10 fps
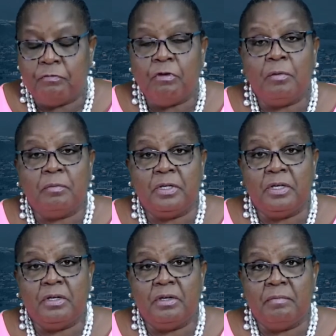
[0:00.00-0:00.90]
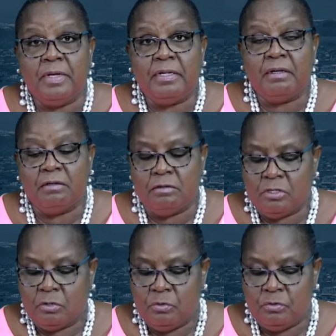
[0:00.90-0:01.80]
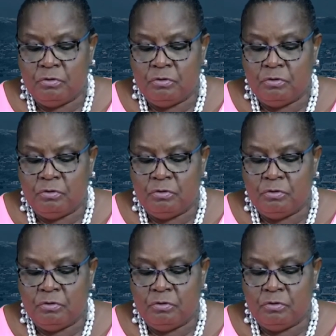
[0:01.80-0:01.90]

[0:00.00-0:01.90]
from the medical school,